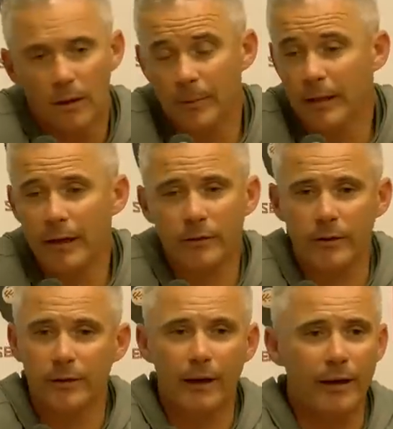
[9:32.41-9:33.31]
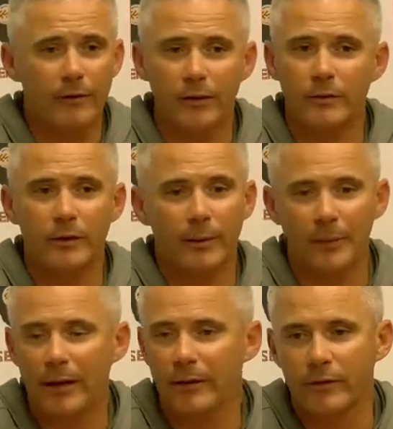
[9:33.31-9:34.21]
I mean, it's that is a I mean
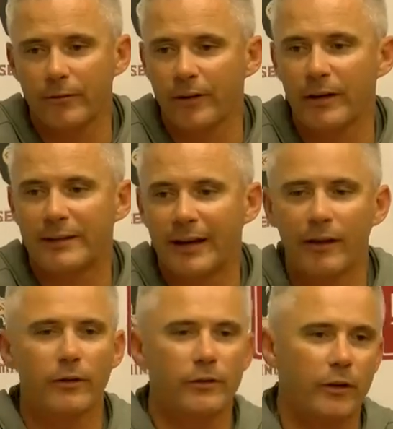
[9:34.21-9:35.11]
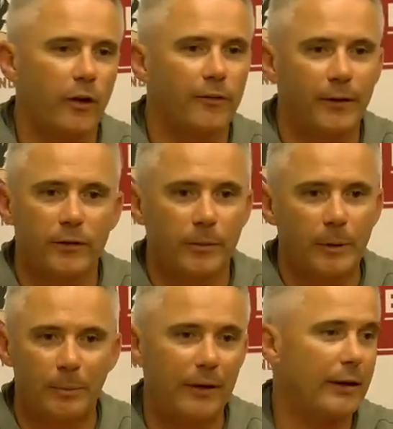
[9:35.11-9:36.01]
that is a very talented offense. I
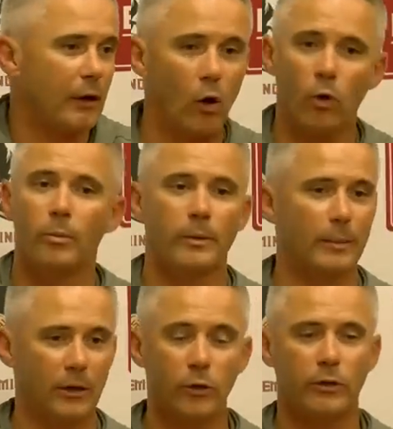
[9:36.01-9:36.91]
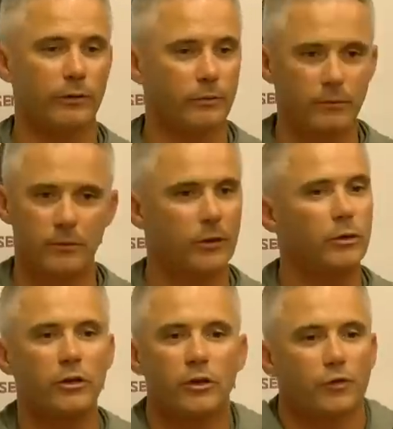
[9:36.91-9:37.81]
mean, playing at home, I mean you could you
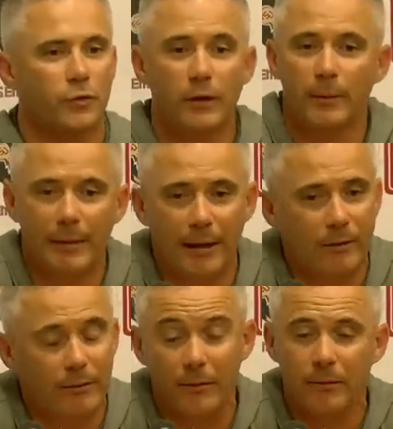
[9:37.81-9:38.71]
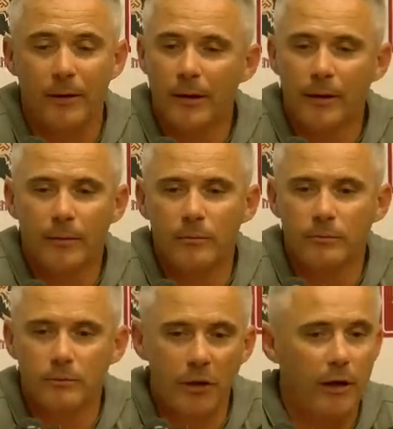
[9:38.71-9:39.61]
could just feel. I mean that that
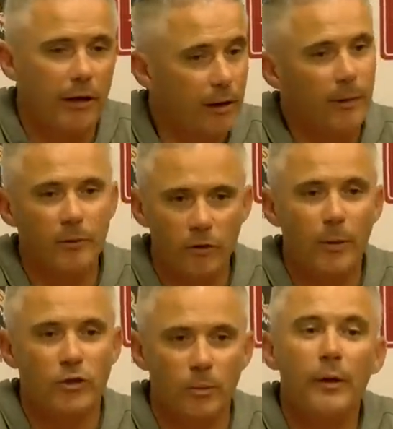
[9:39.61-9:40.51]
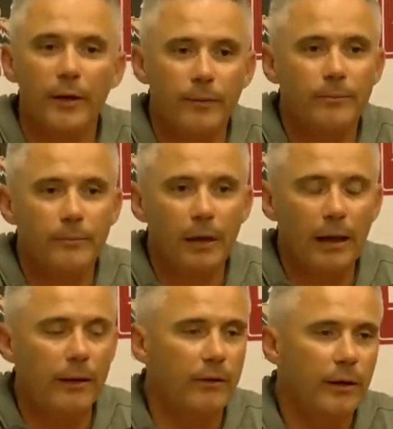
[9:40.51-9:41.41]
Malik Cunningham is a special player.
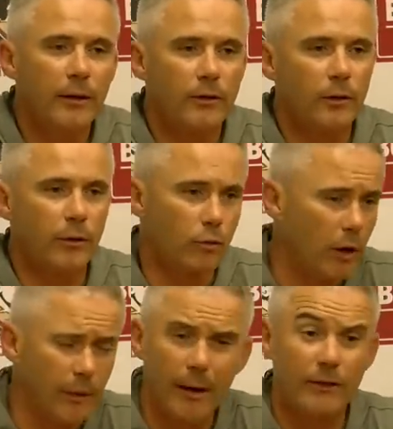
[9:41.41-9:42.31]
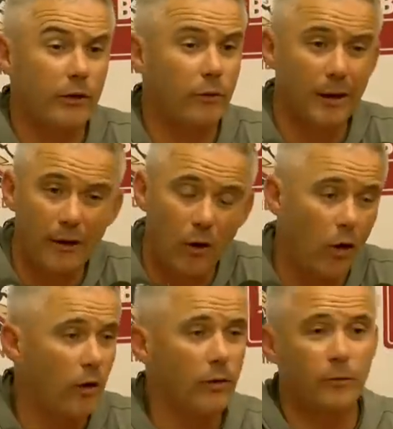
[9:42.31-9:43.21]
And you know those running backs that ran
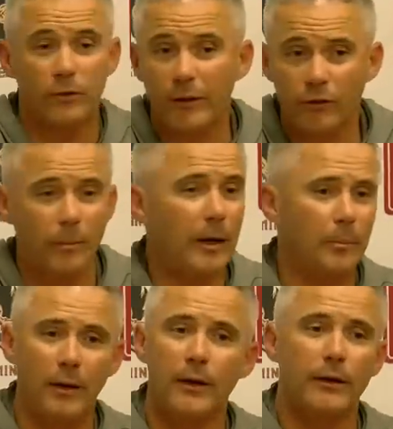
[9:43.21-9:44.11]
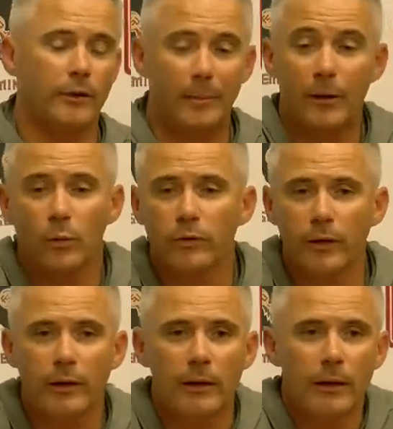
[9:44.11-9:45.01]
hard, receivers made plays. I mean, it was
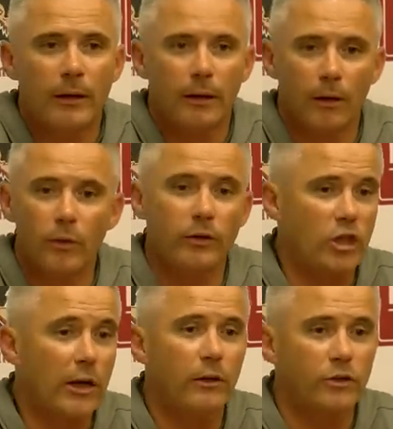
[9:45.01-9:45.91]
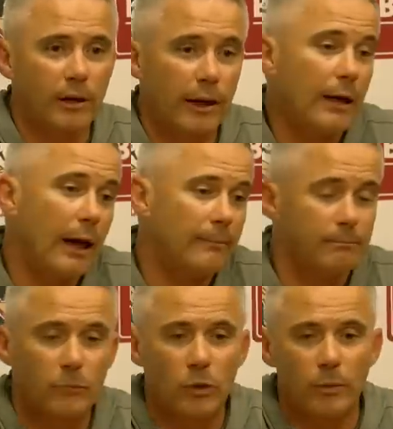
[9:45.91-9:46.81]
a it was a challenge, and they got
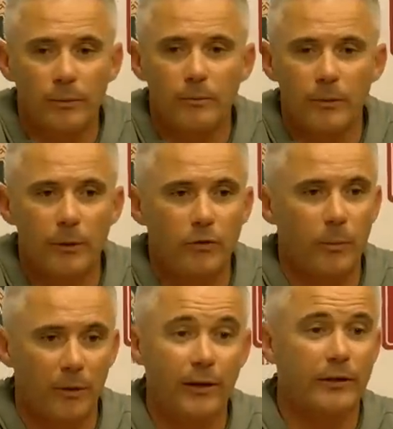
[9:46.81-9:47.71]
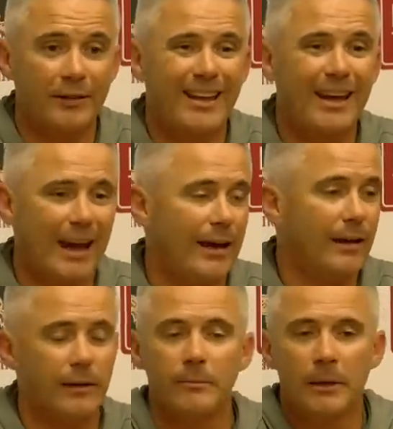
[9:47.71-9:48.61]
you know there were some plays that they
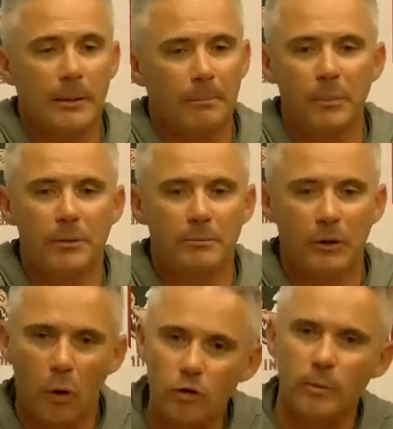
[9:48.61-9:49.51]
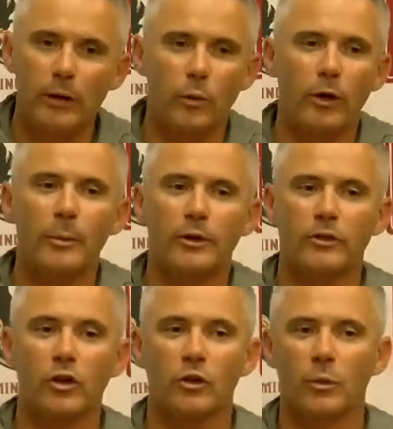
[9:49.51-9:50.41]
had, and but but ultimately we were able to
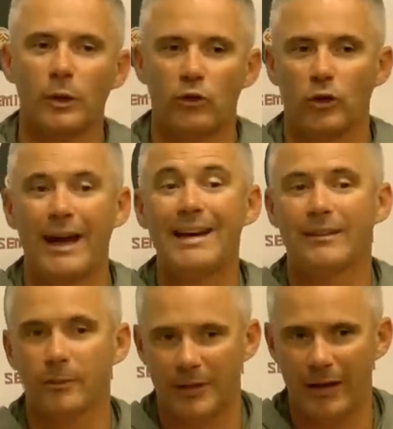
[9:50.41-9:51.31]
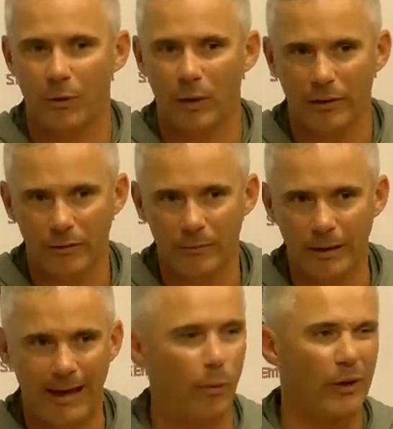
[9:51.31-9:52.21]
start. We created some takeaways,
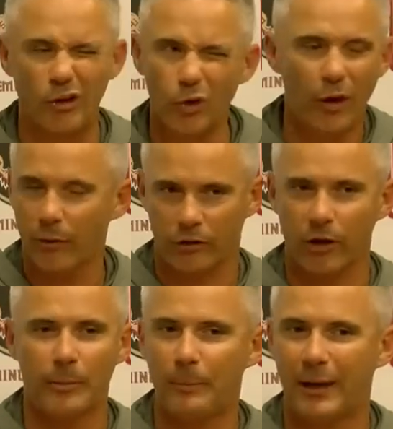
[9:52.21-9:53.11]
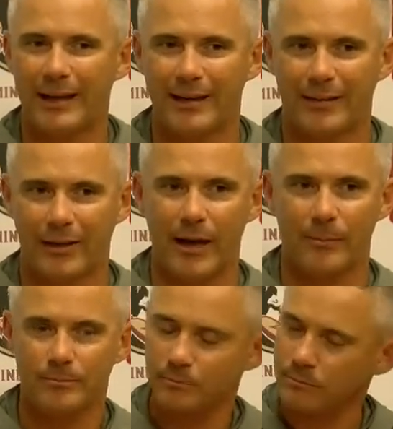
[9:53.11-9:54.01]
and that we knew that was going to be big in this game.